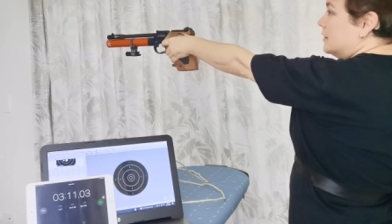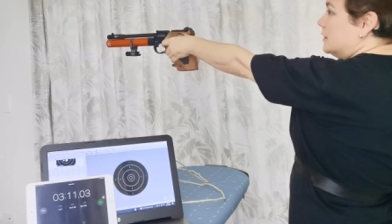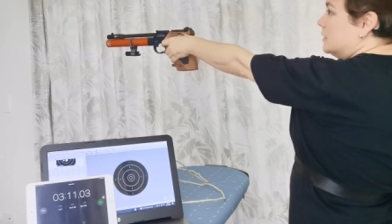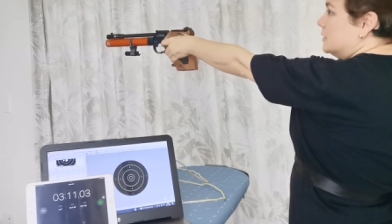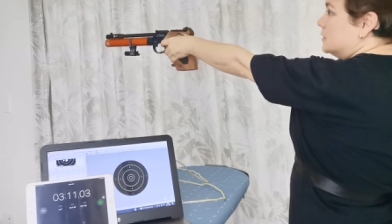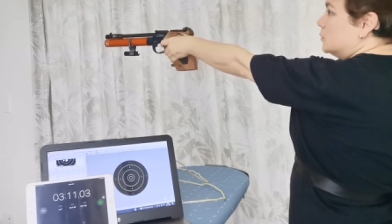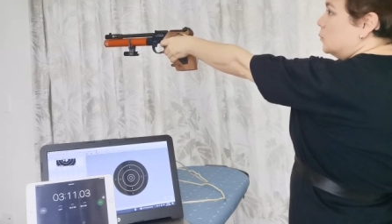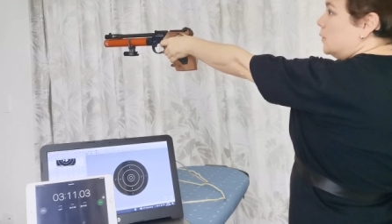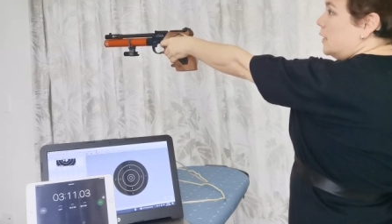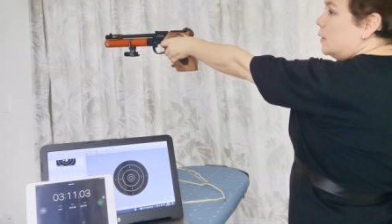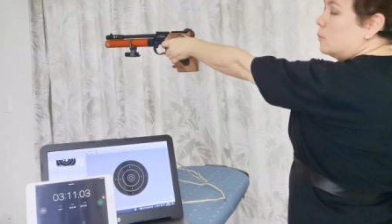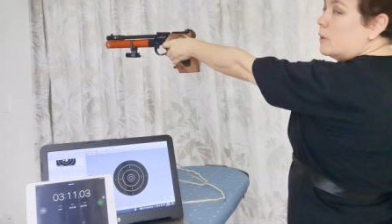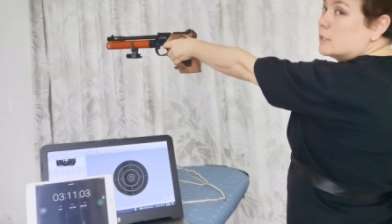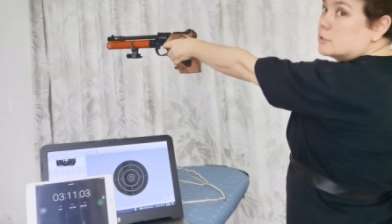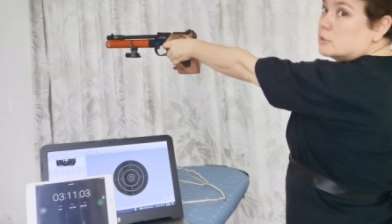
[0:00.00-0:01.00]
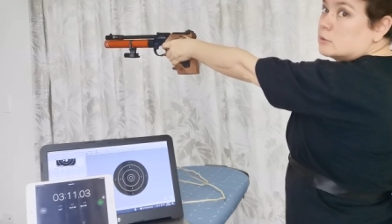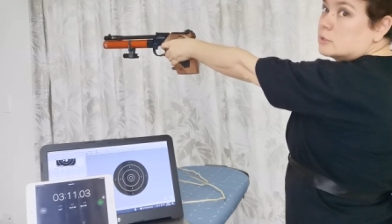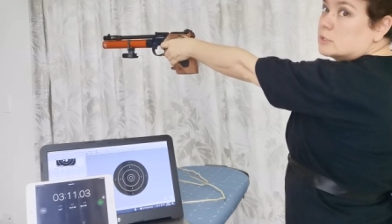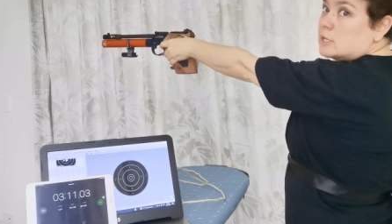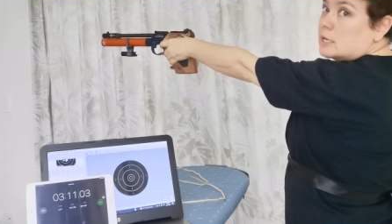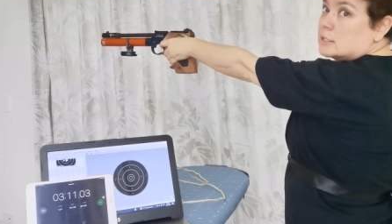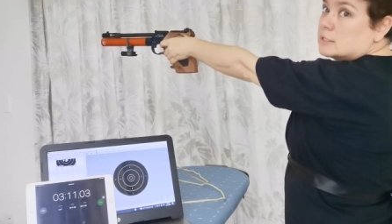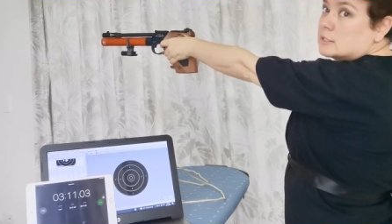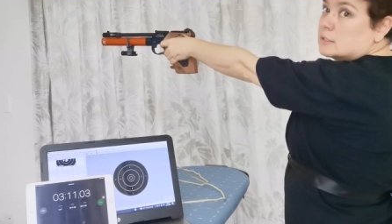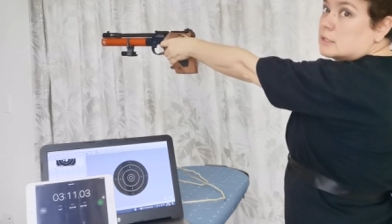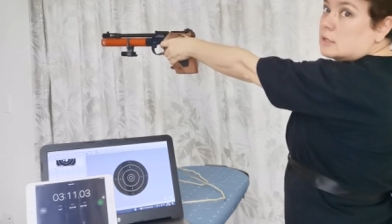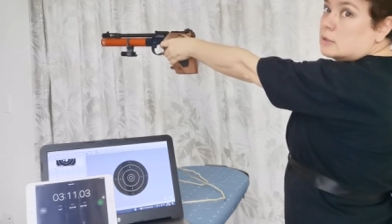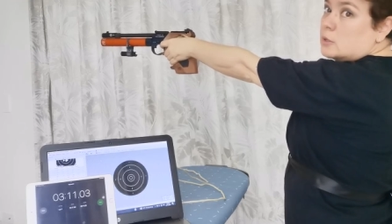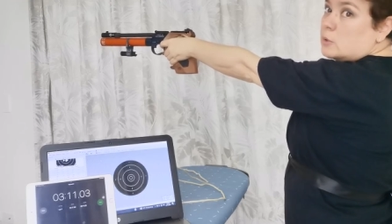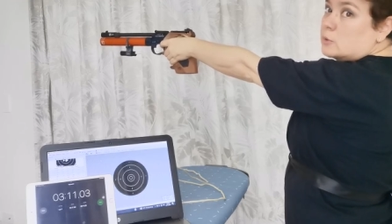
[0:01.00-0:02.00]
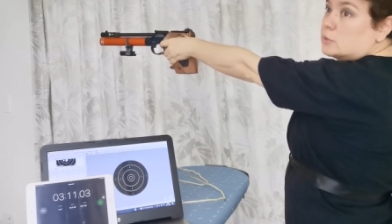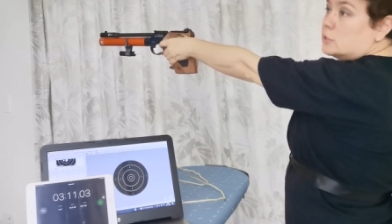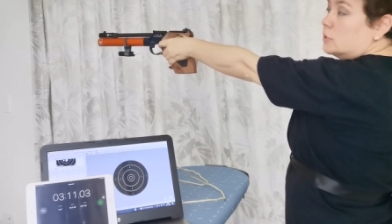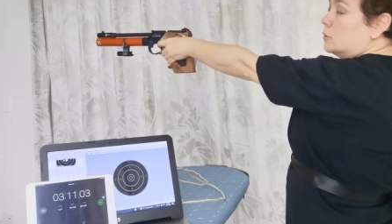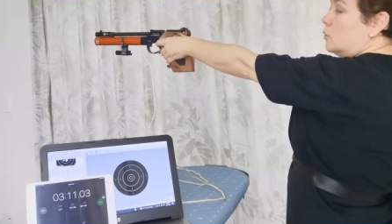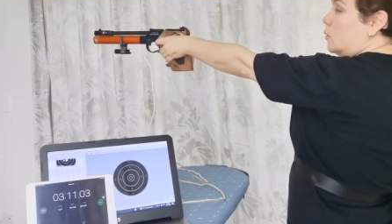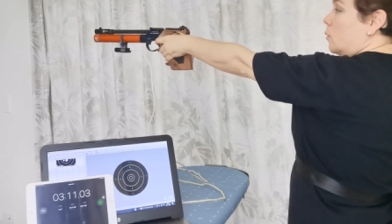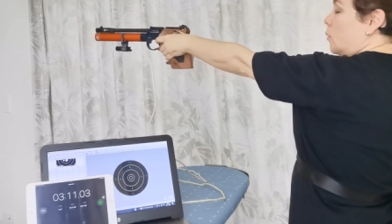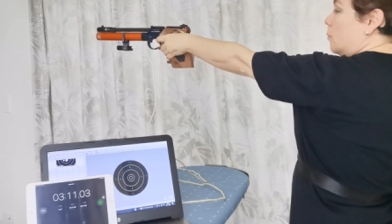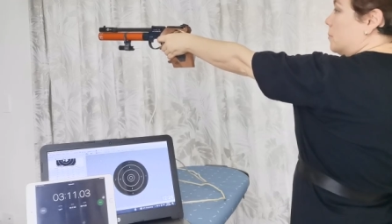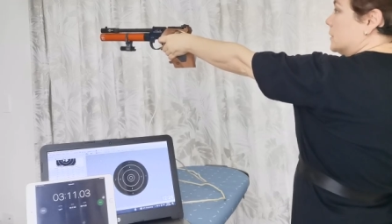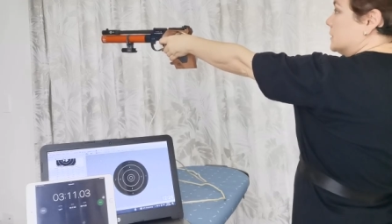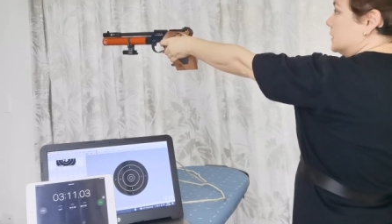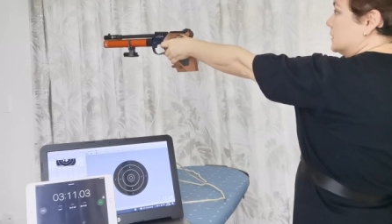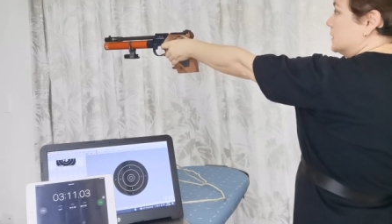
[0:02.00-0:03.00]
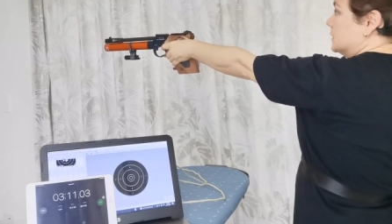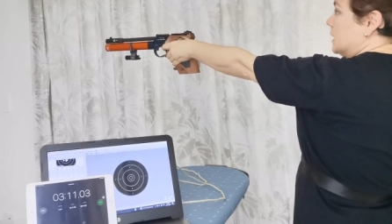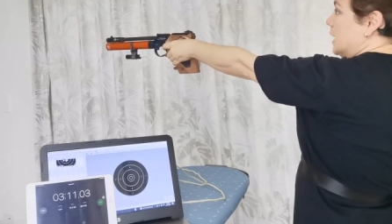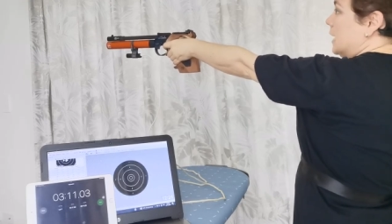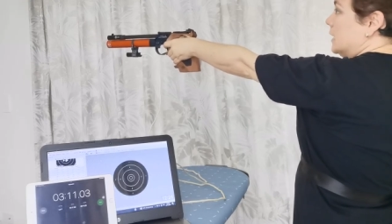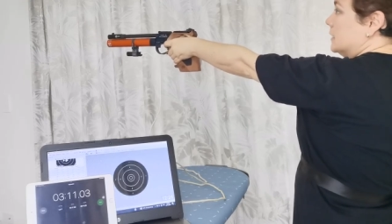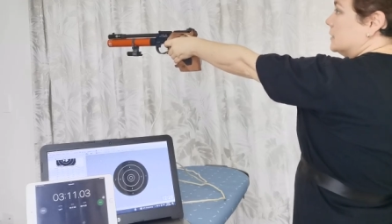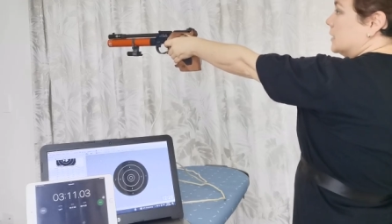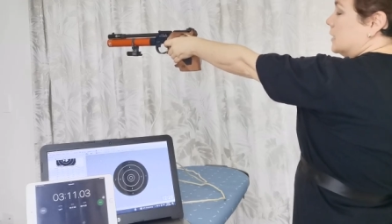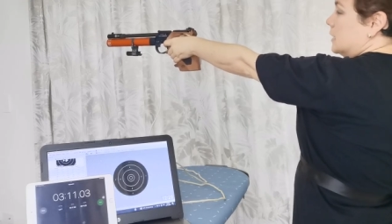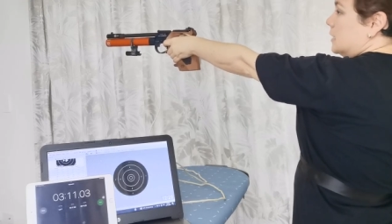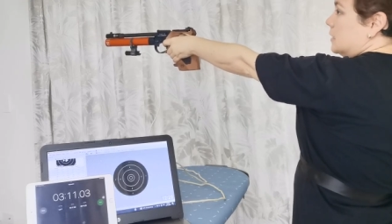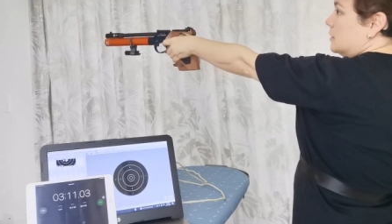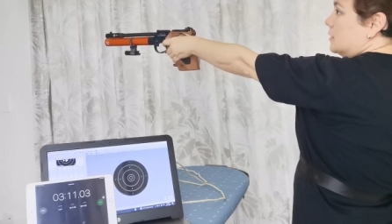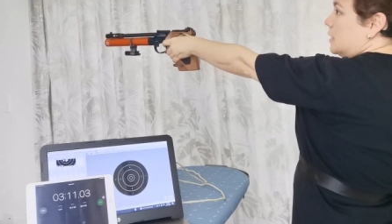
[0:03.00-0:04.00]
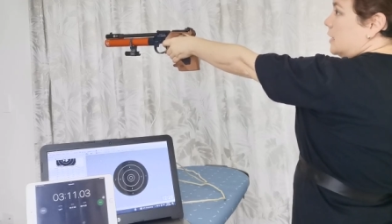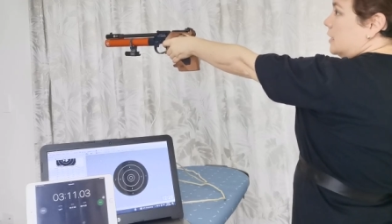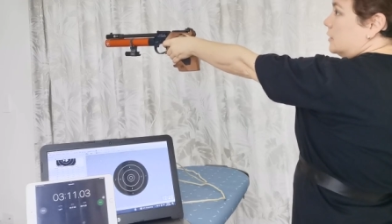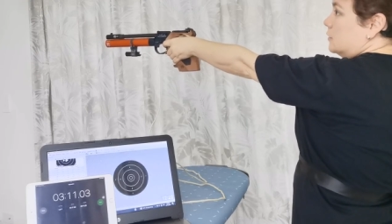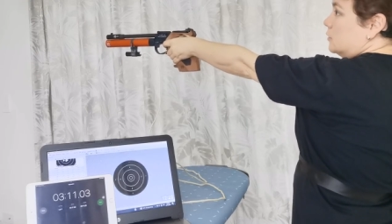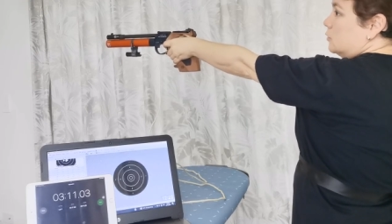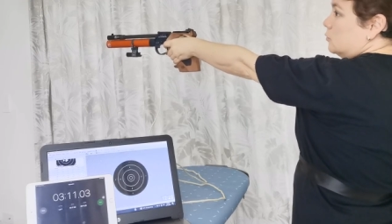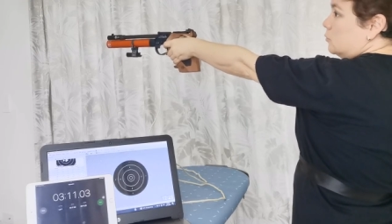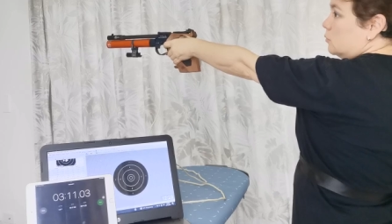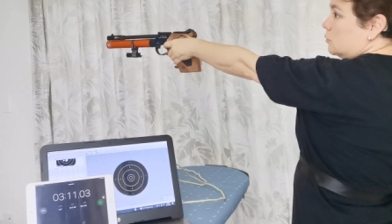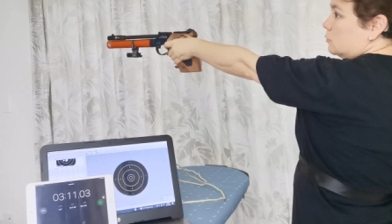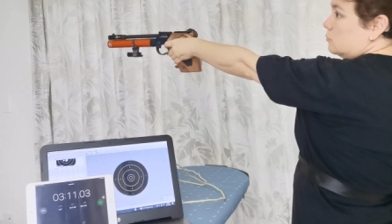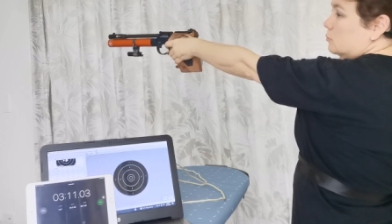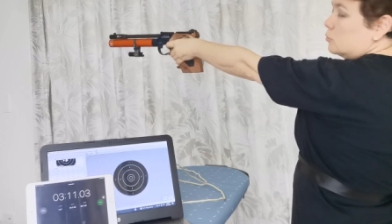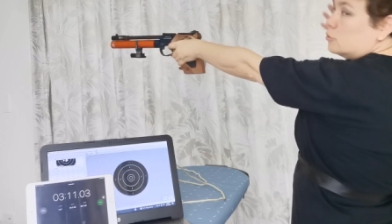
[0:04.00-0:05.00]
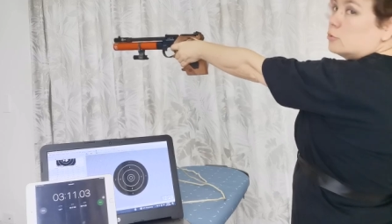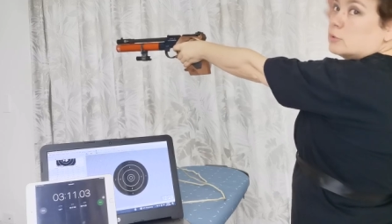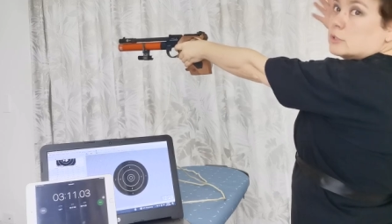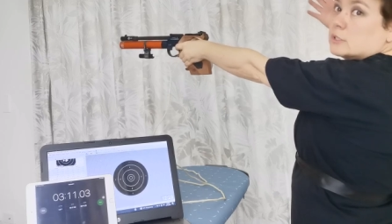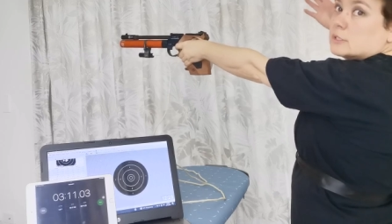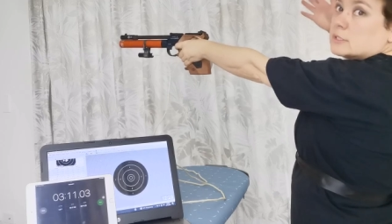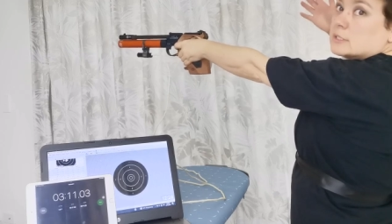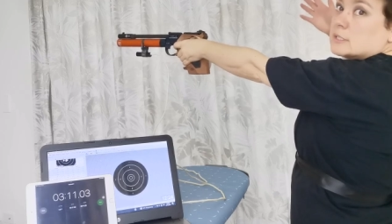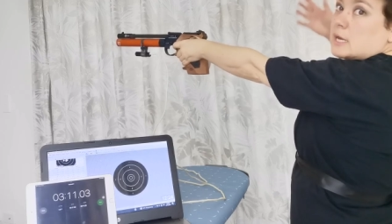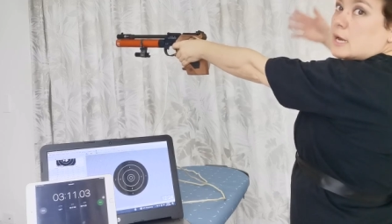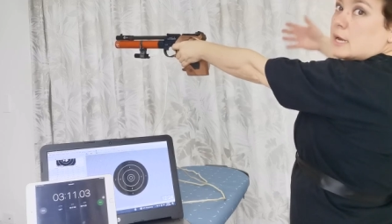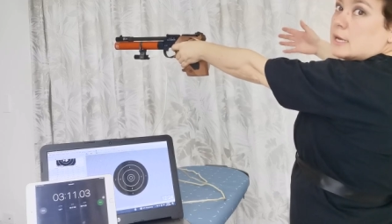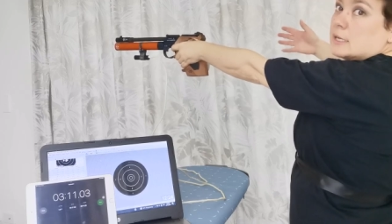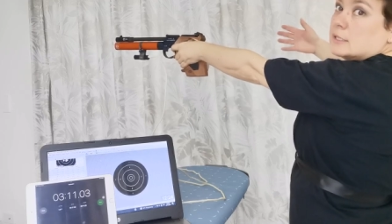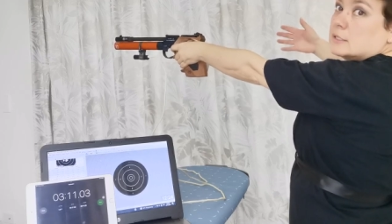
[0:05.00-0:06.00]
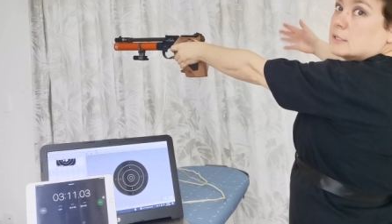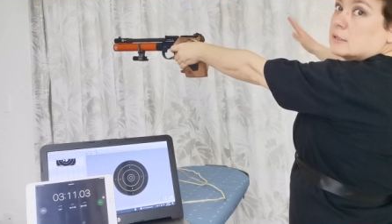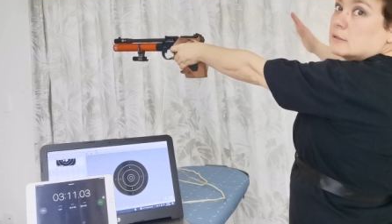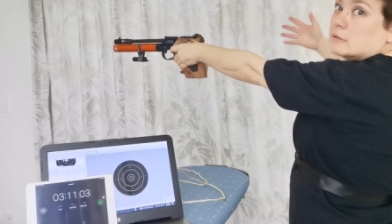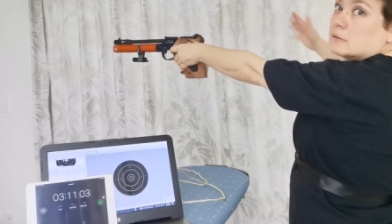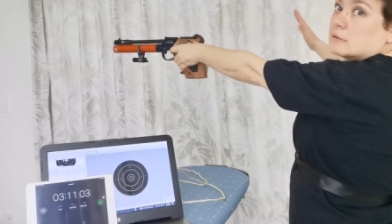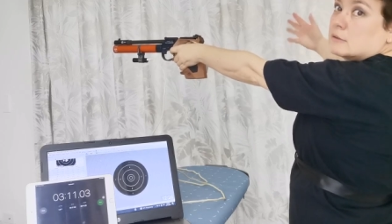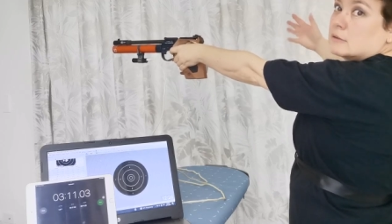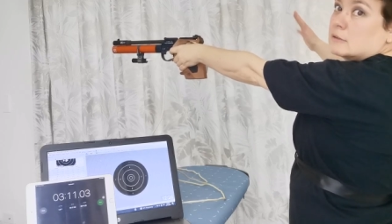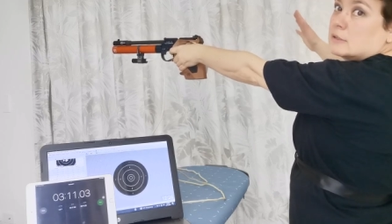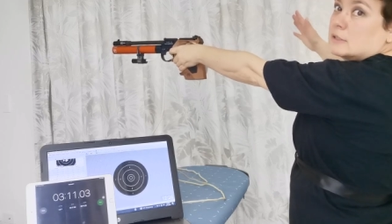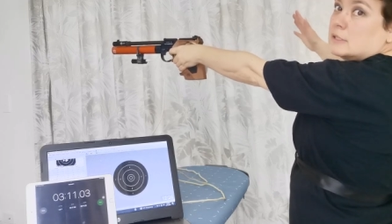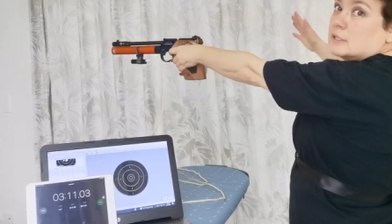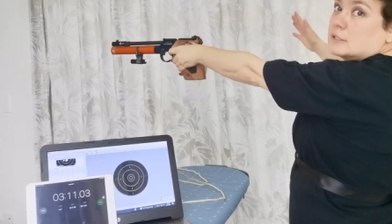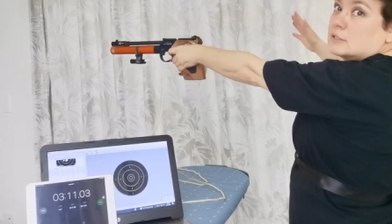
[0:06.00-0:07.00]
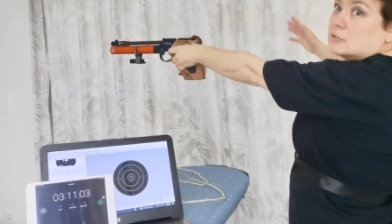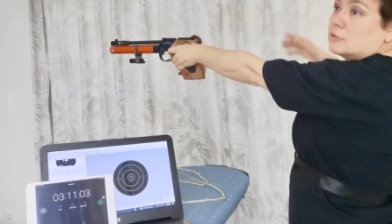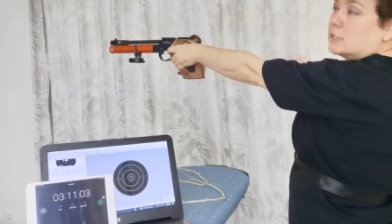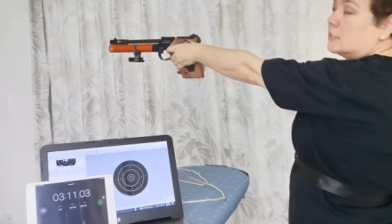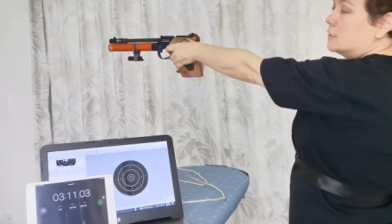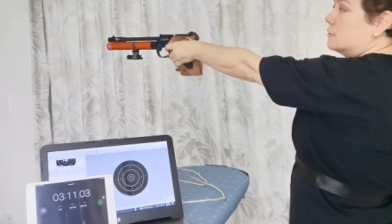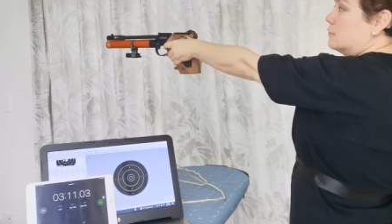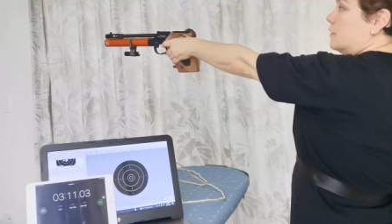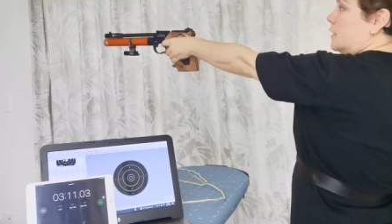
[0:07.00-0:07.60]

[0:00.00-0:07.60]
And this way, once you start loading your opposite side, then your shooting side gets